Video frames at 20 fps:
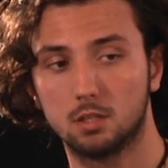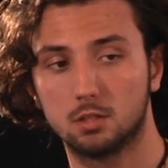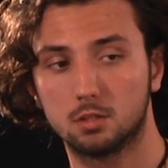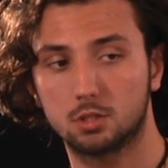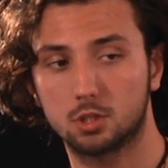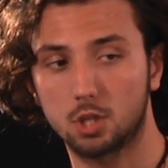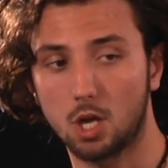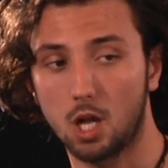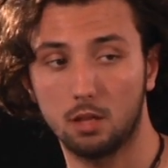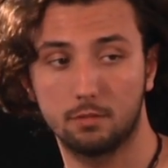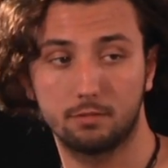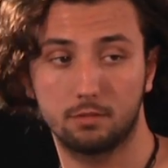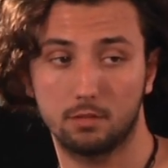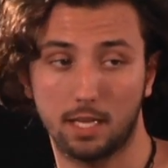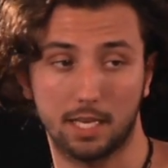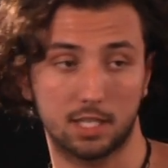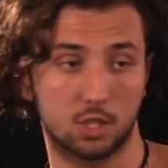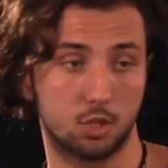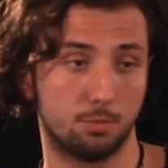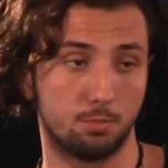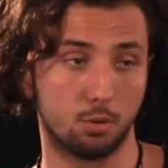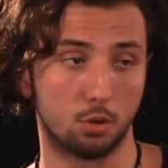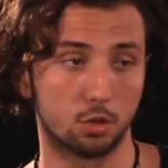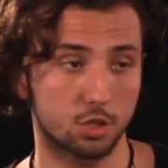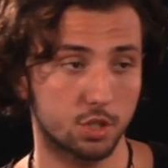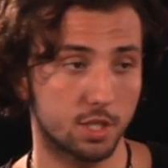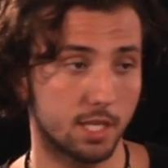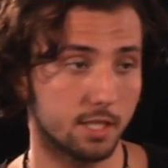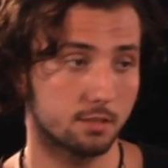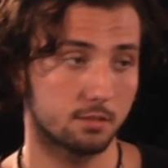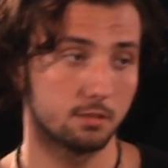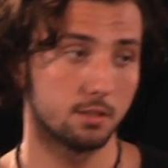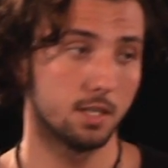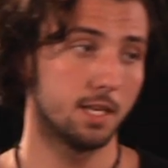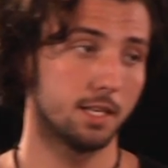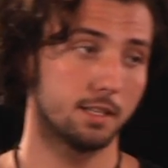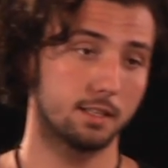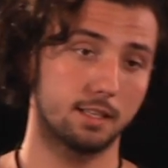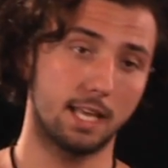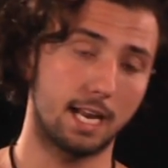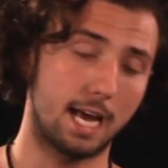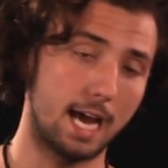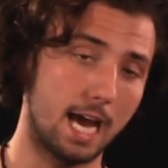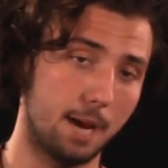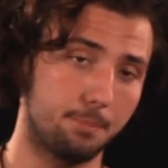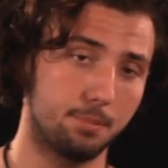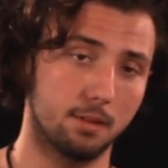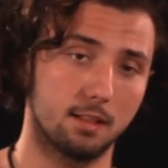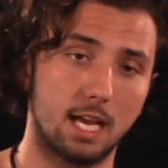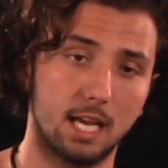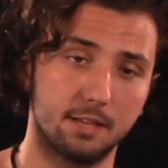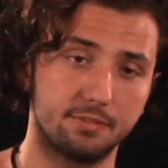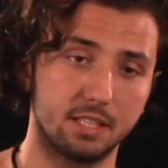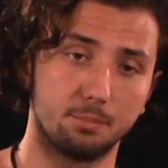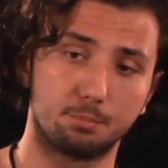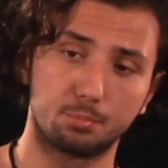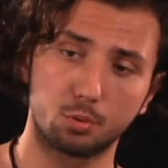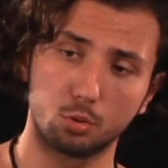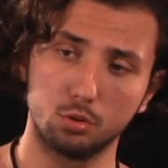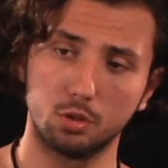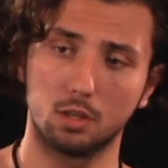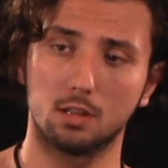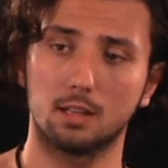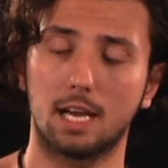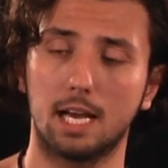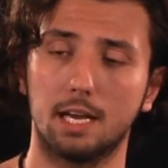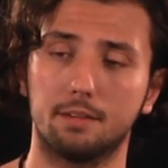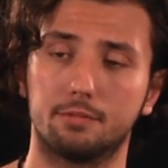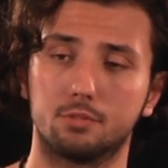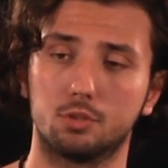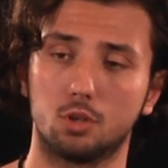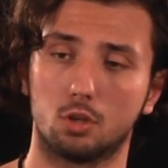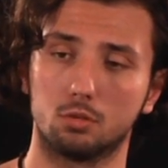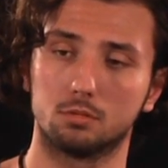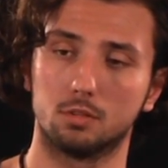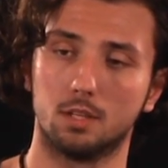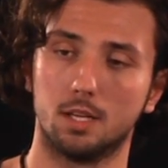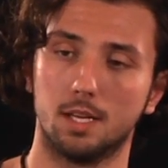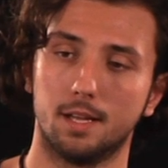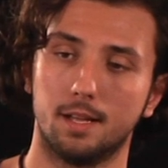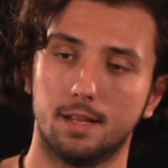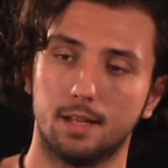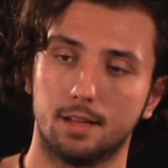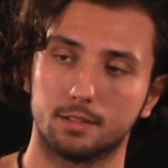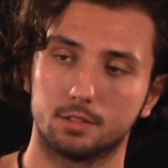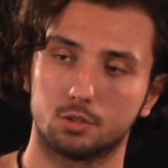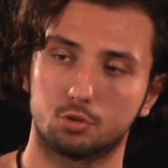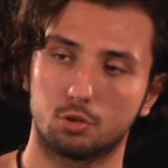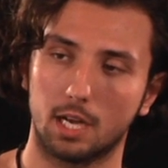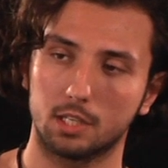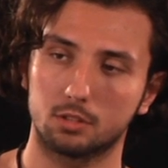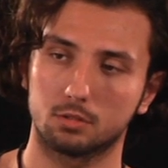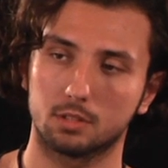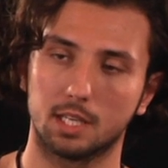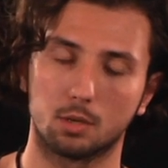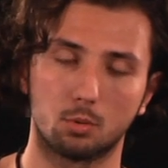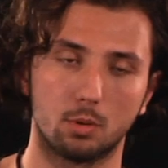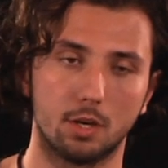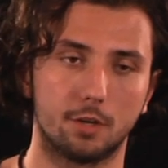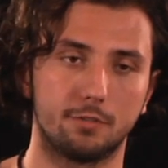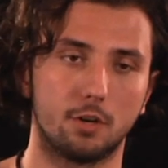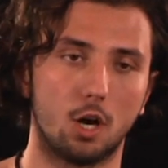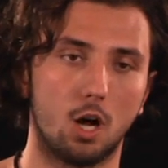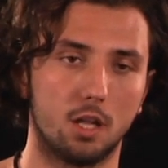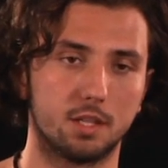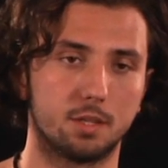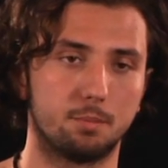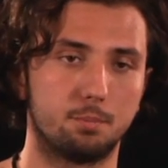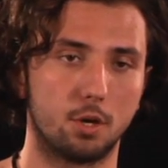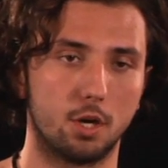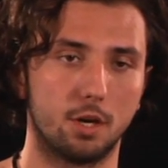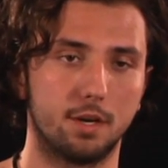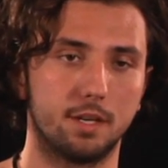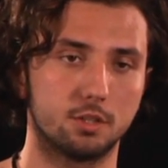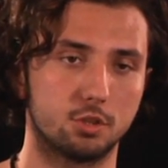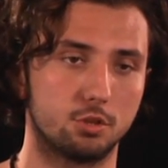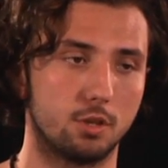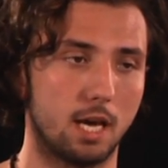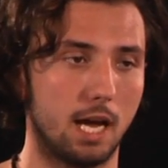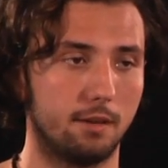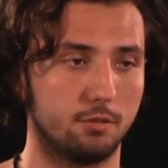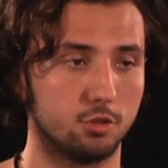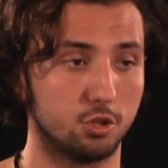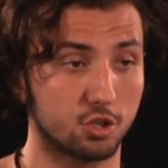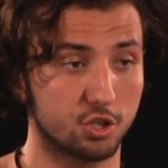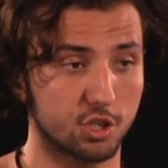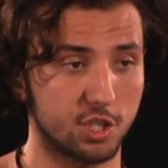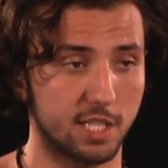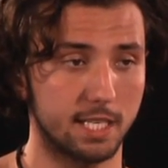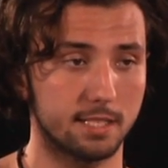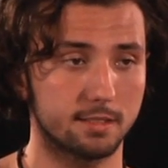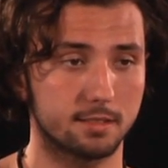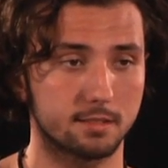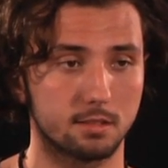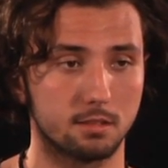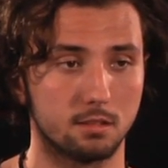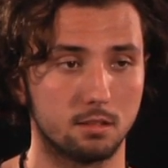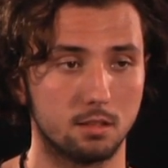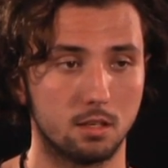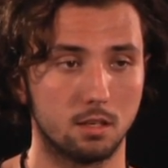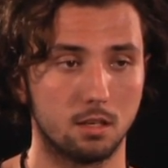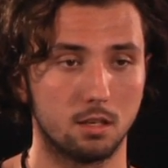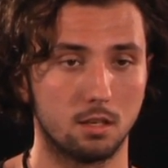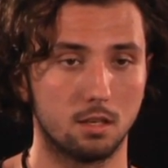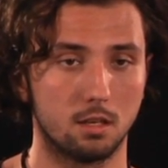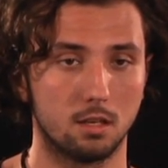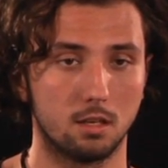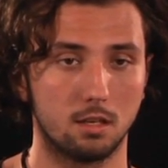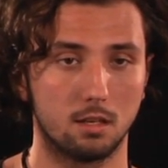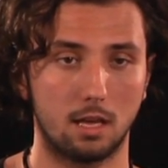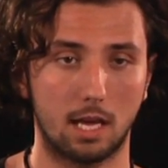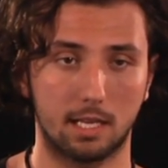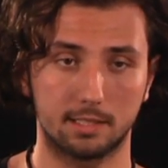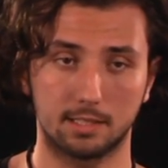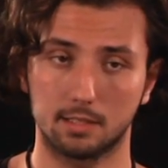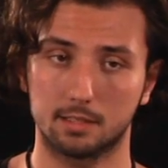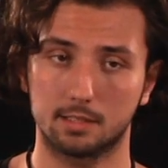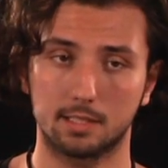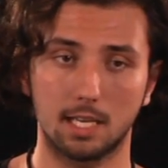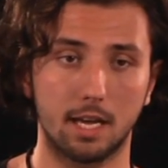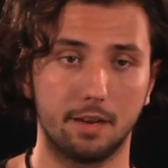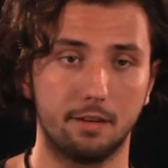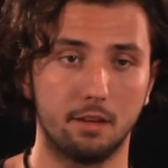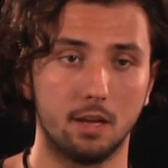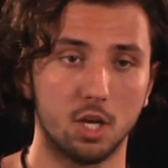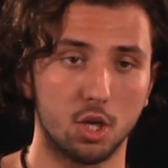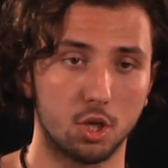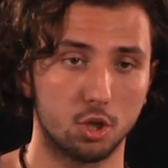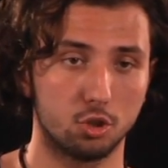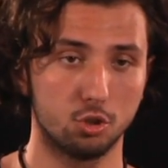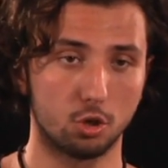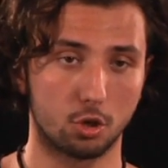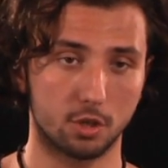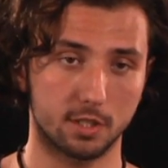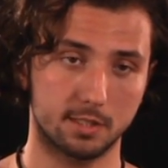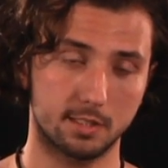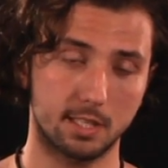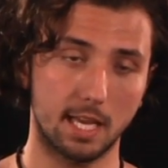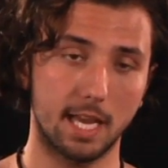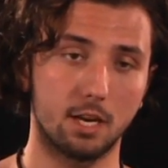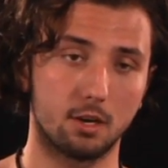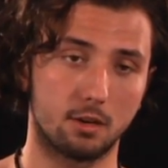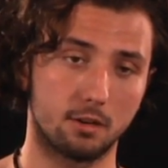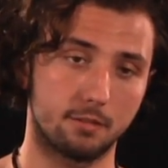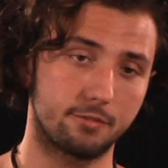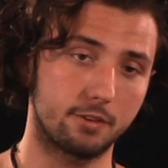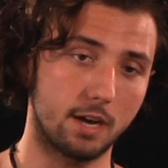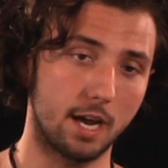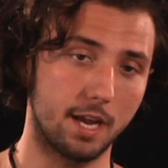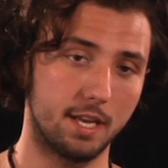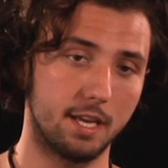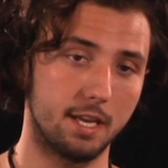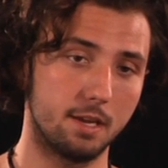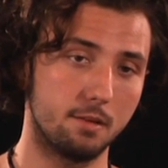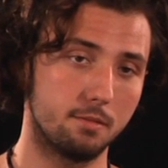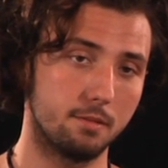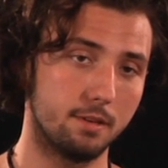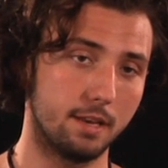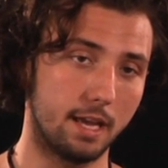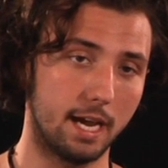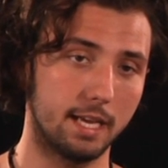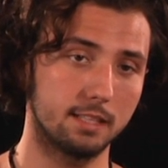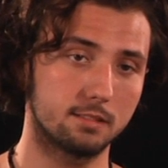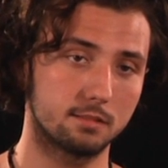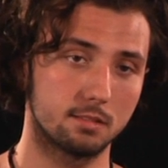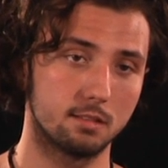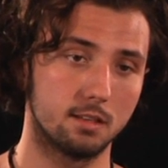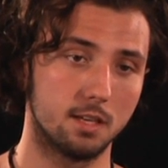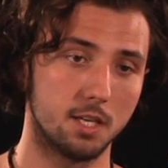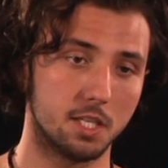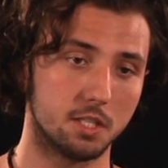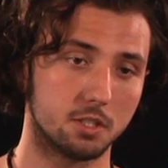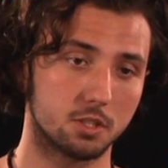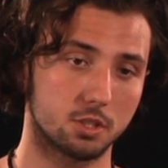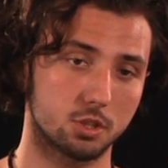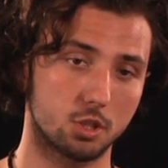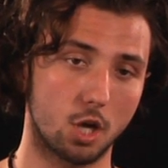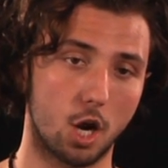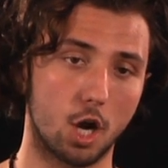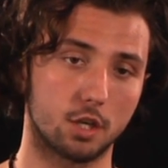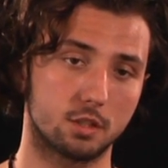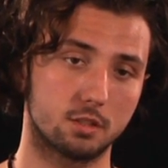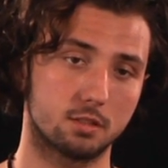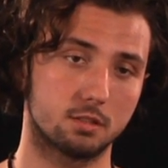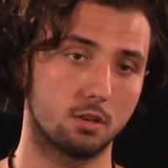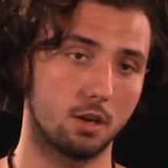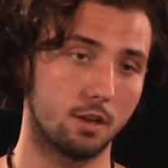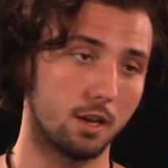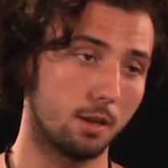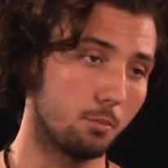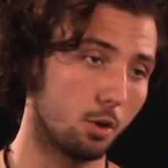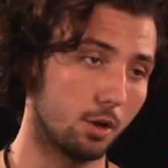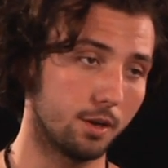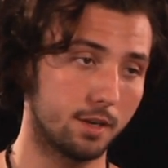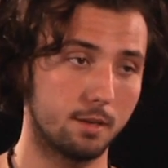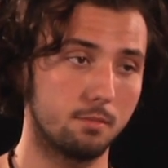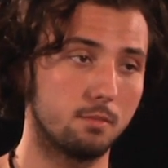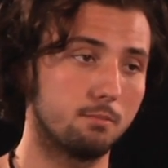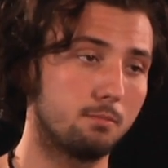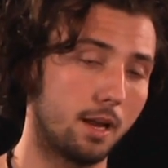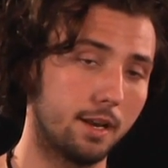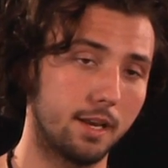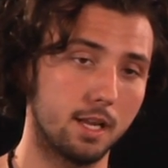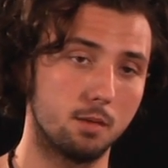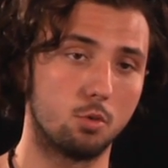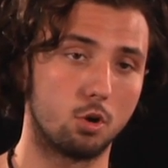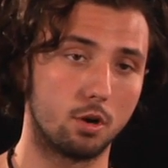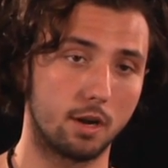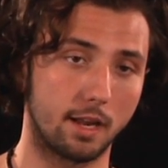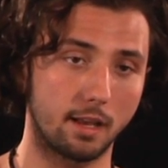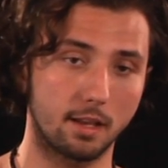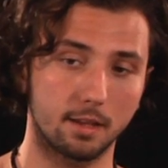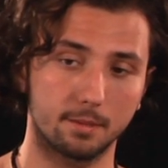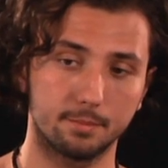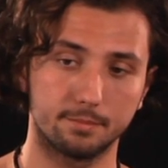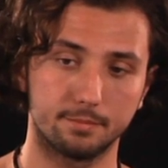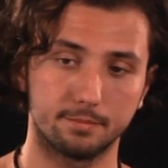Solve like your bullshit. Get a happy life. Improve your life. Don't try to get rid of all the burdens you have on your chest. As I said, your state on a Friday night starts on a Monday morning.